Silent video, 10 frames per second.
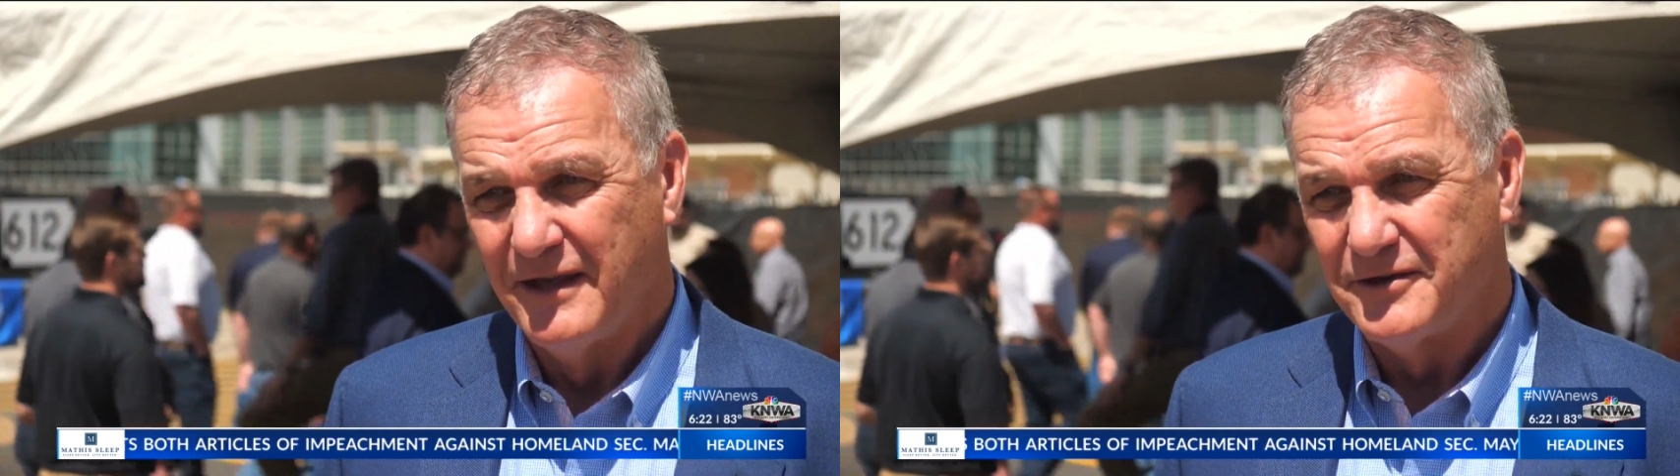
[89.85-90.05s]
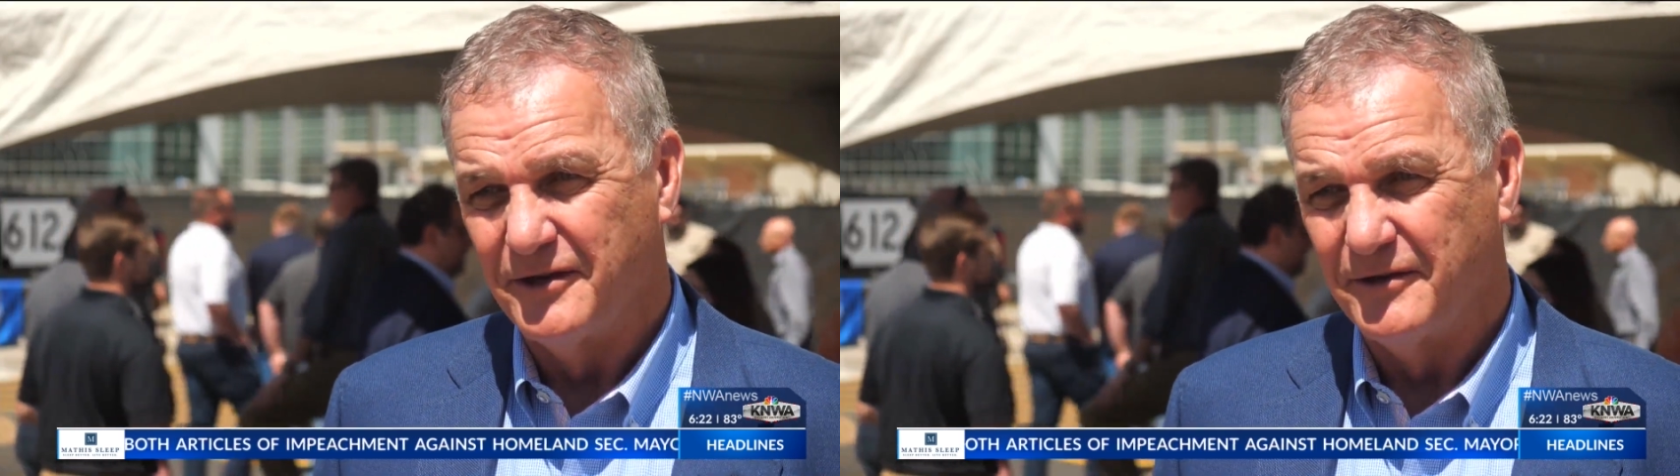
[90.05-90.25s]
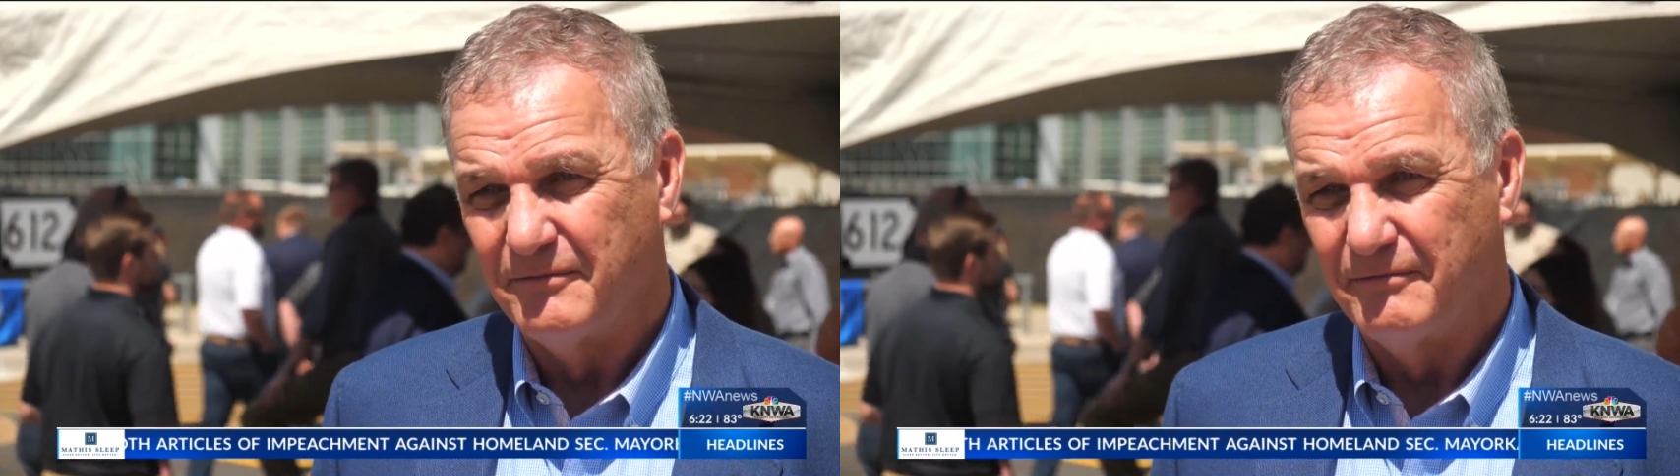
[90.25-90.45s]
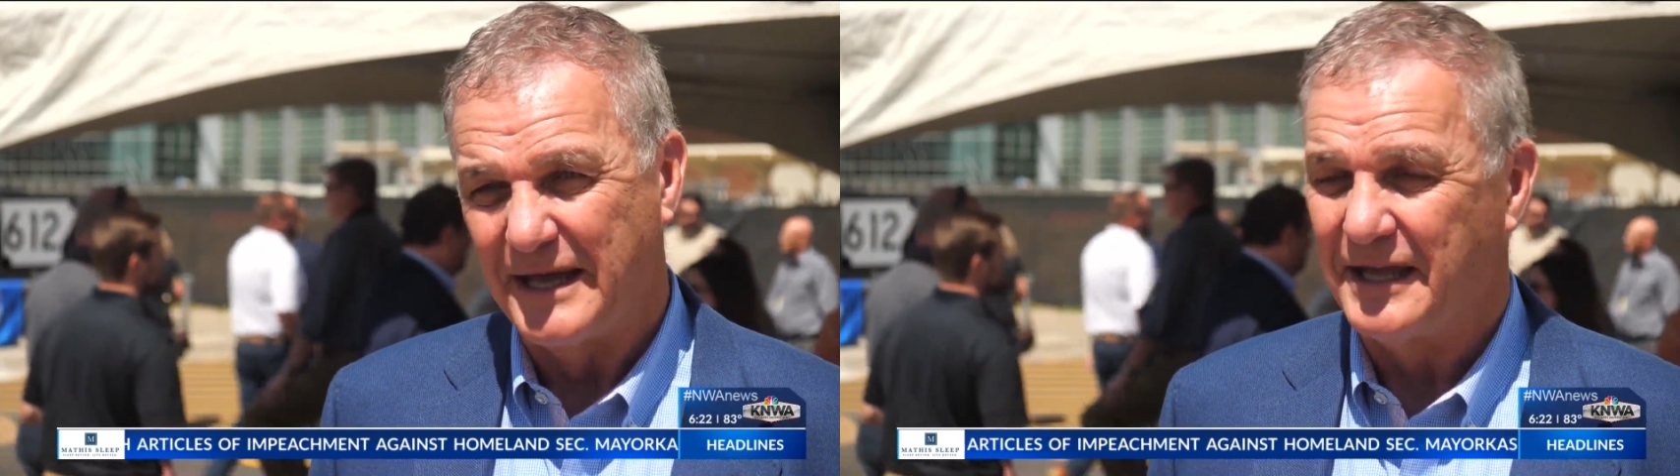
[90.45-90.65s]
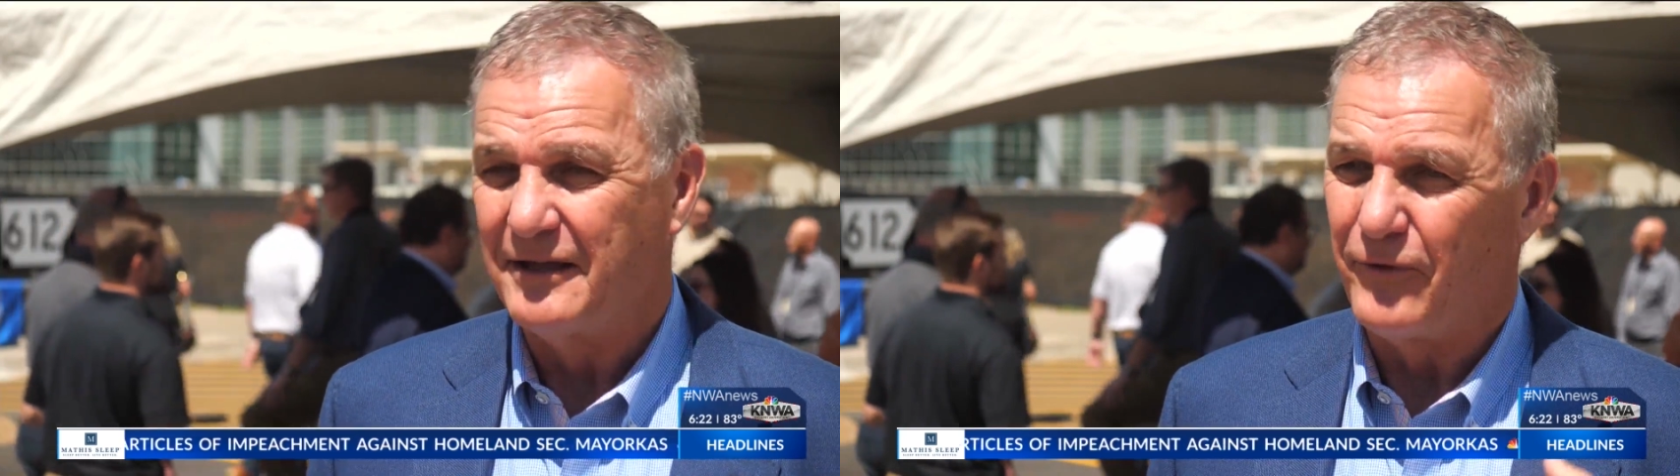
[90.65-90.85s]
to
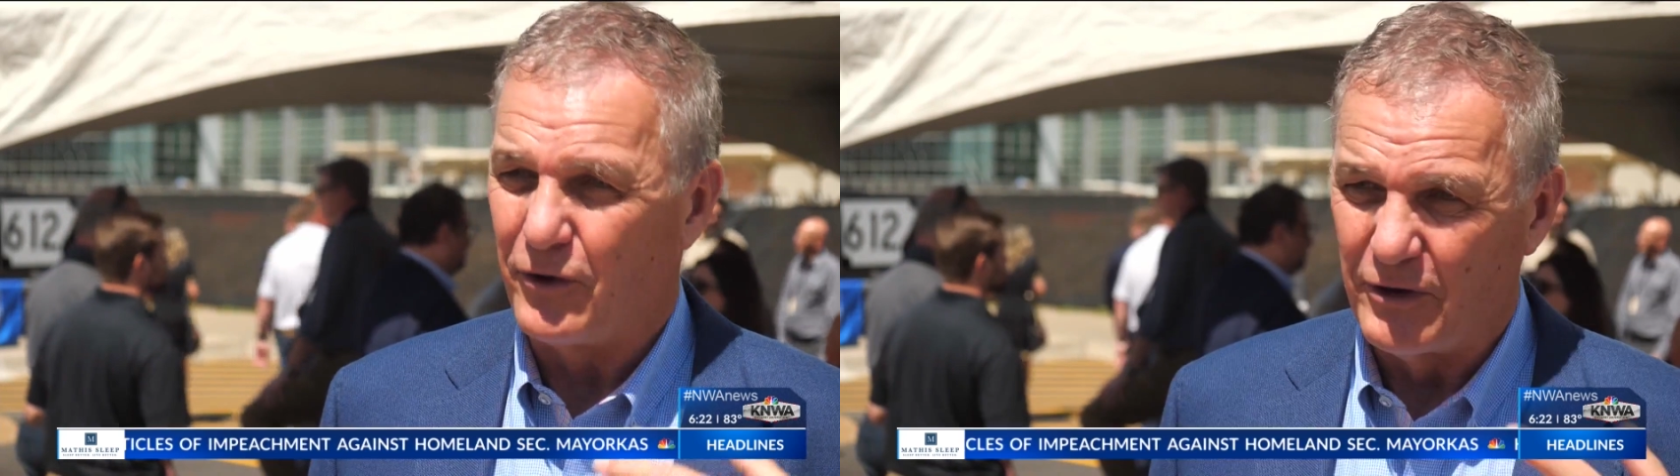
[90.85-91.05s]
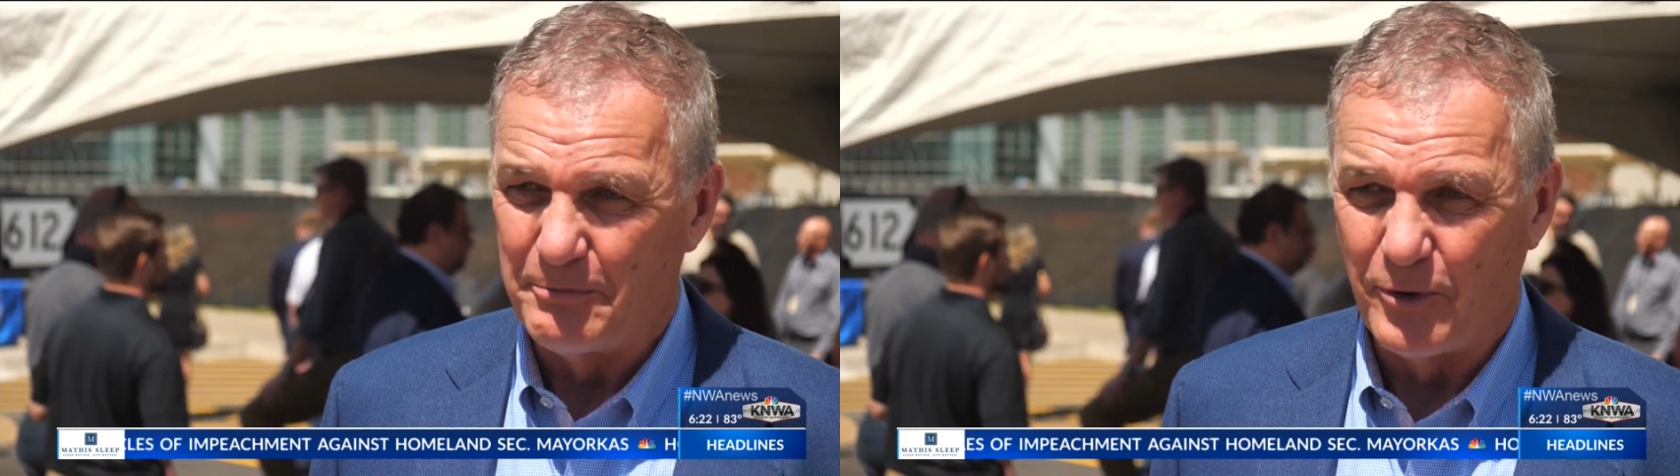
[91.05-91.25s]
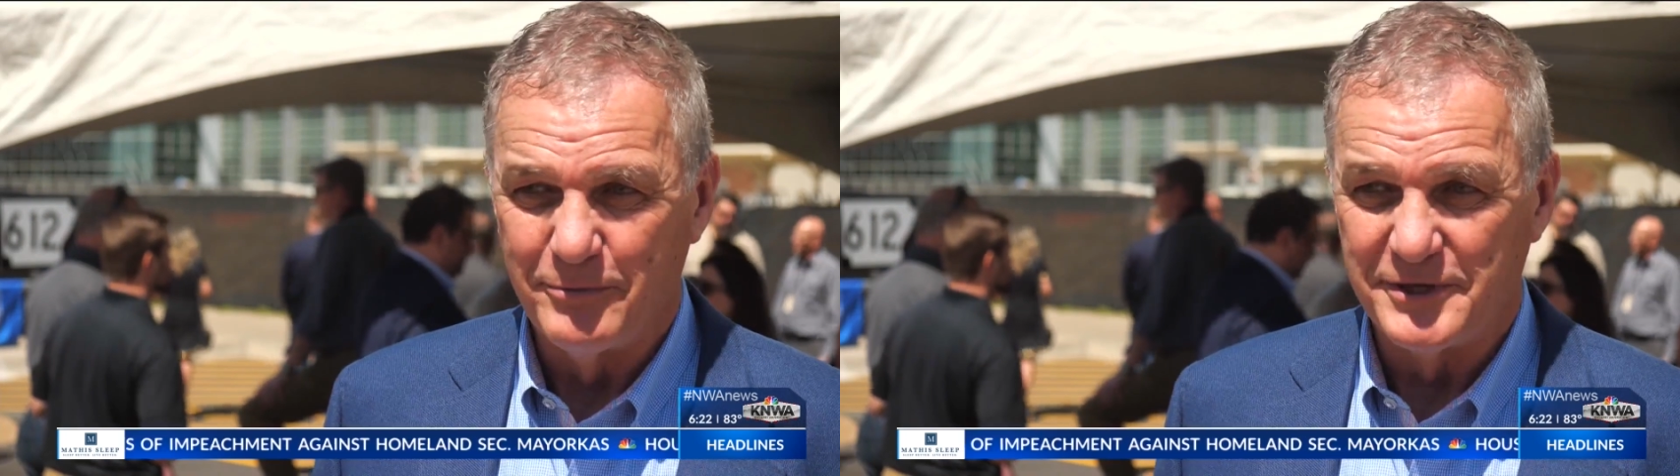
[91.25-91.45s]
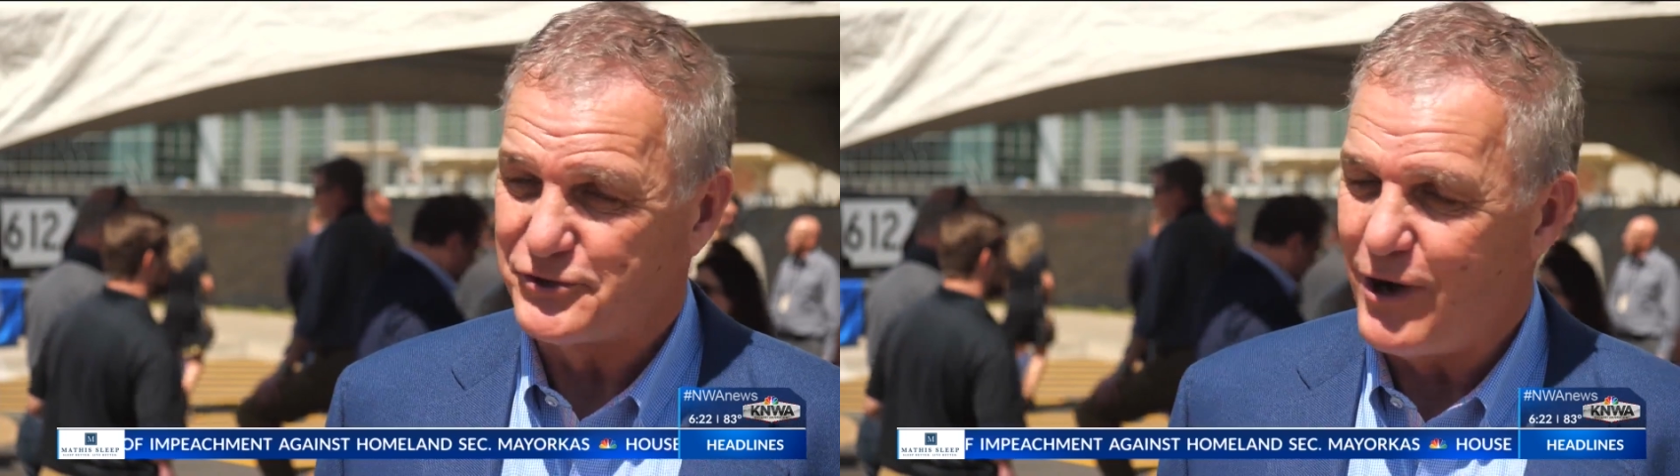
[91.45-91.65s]
making further improvements,